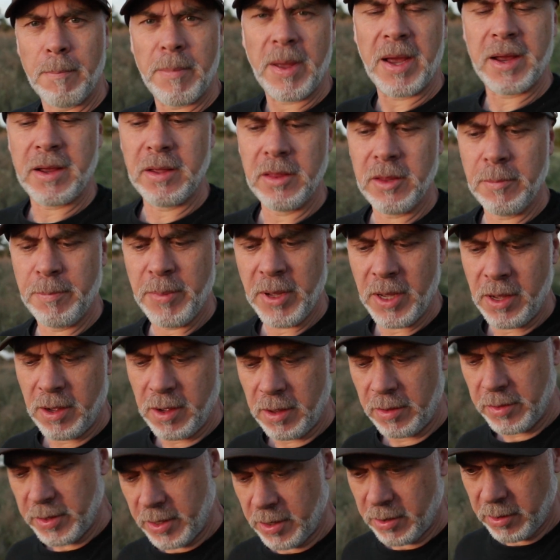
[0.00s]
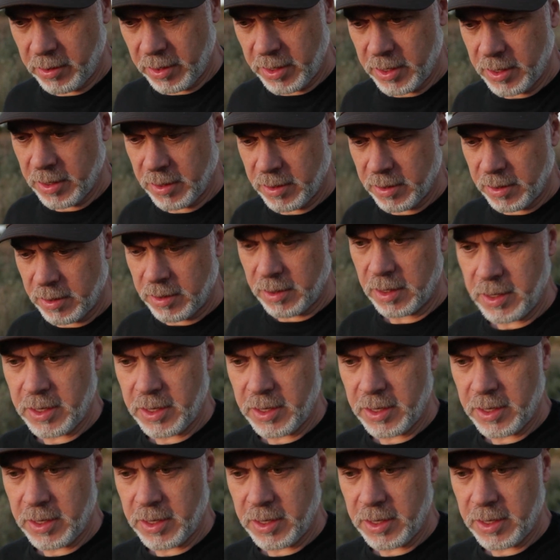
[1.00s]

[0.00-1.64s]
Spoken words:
back at the barn that I